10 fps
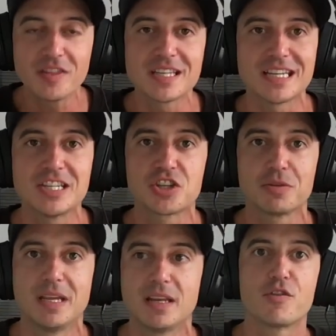this
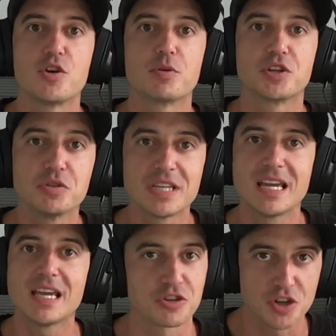instrument for your
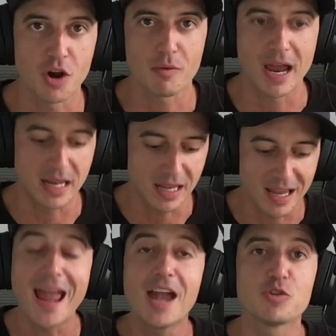producing, your songwriting, and